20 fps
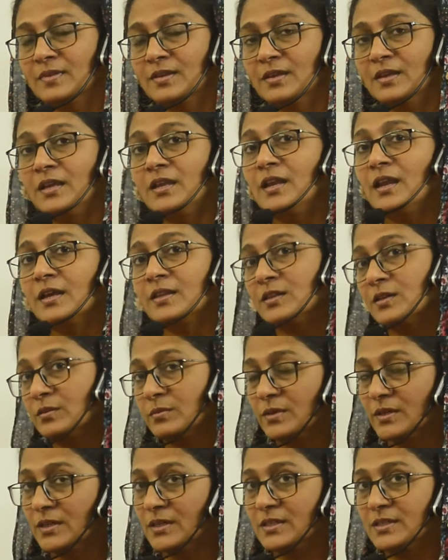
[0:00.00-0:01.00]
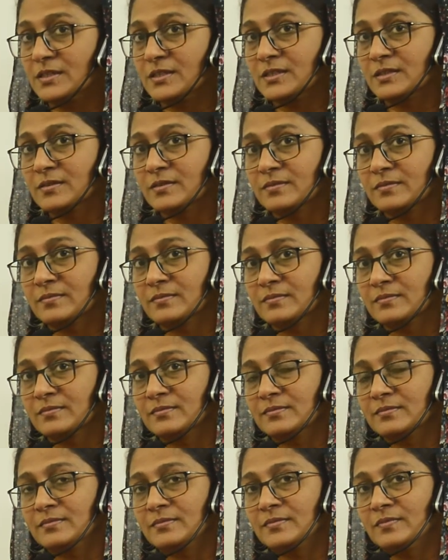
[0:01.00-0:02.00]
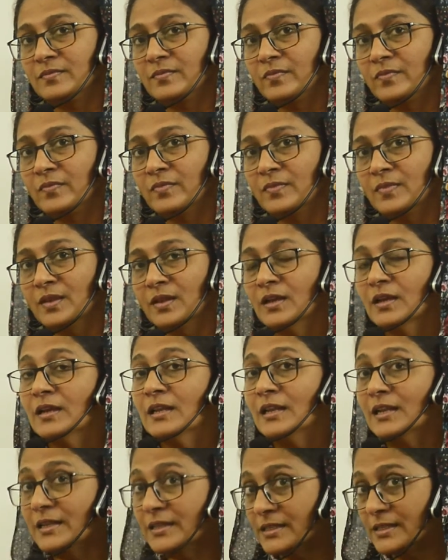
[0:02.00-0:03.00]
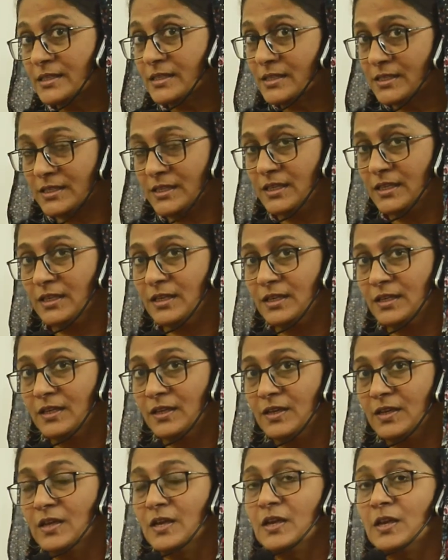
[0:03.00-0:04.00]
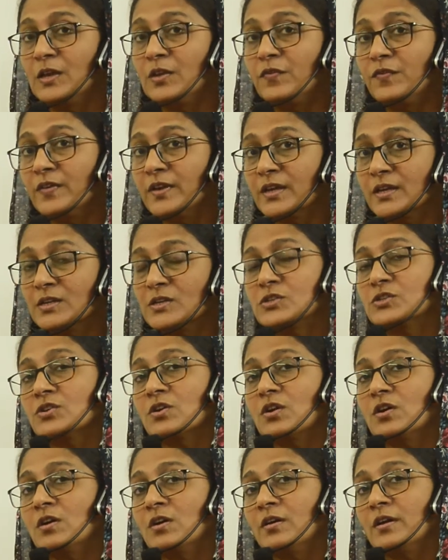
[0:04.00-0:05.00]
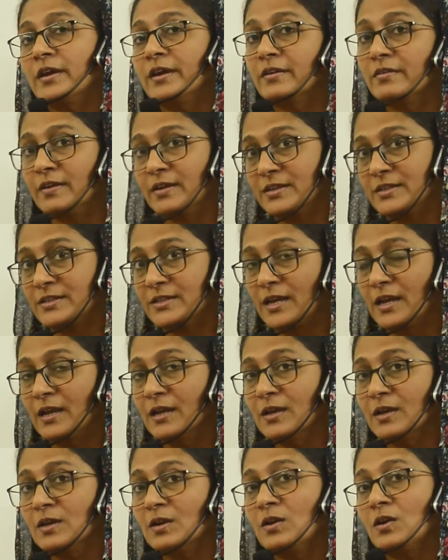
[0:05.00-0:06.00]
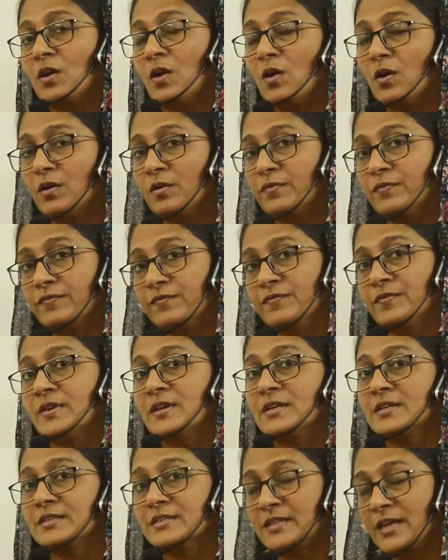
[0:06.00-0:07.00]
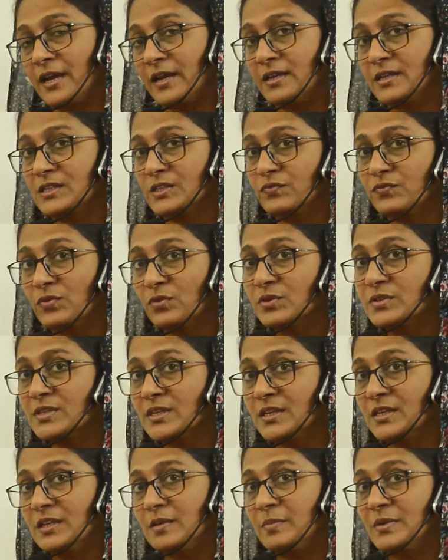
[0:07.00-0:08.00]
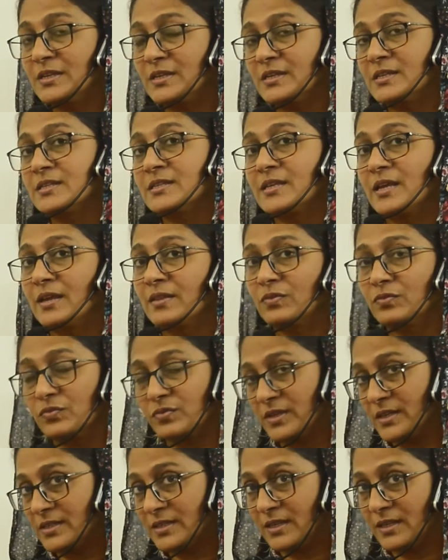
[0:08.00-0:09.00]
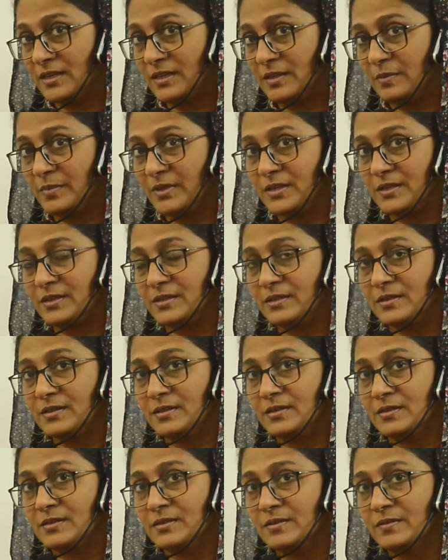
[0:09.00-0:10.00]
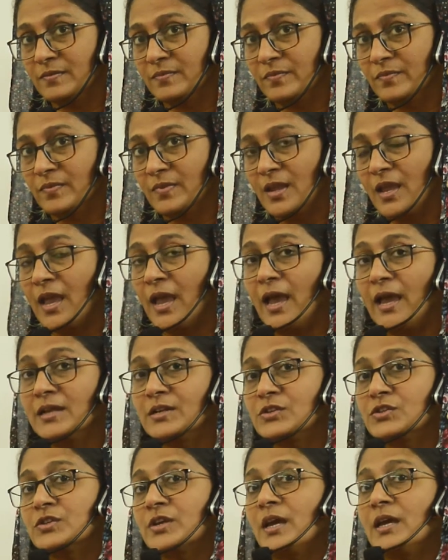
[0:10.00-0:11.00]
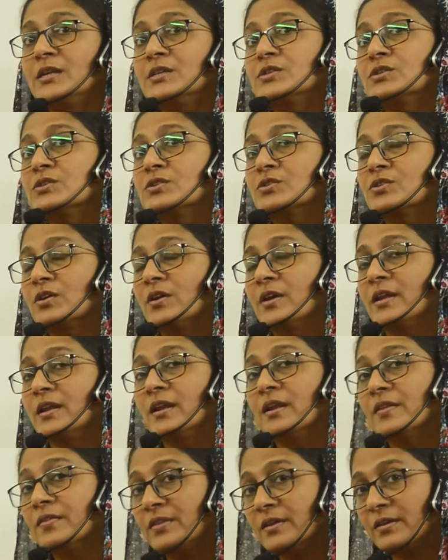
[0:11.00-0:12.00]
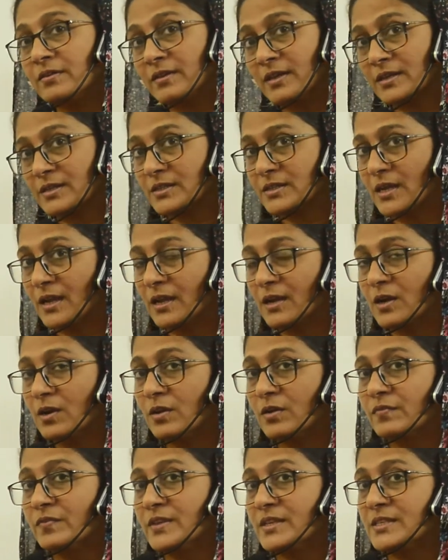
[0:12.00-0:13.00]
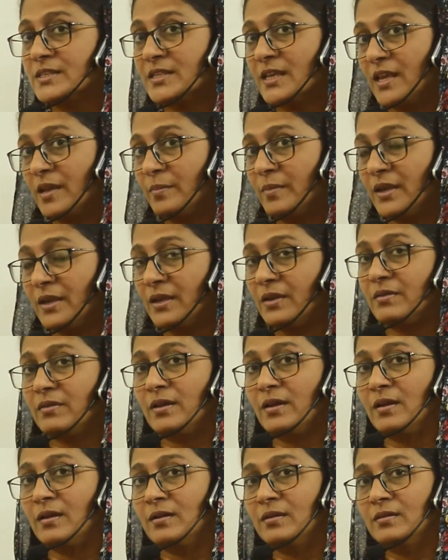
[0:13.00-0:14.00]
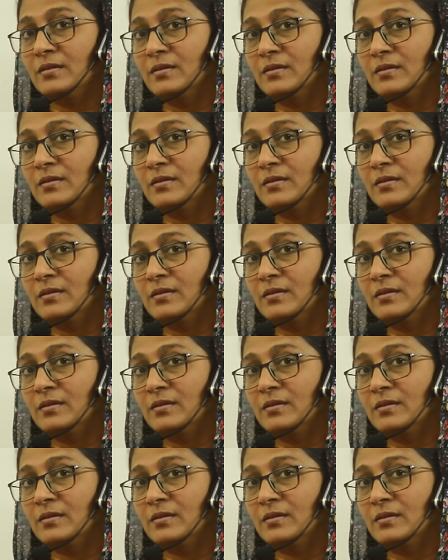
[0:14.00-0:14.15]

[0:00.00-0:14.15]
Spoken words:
In other words, let us see if we can draw a rectangle of sides 4 centimeters and 3 centimeters and try to draw another rectangle of the same area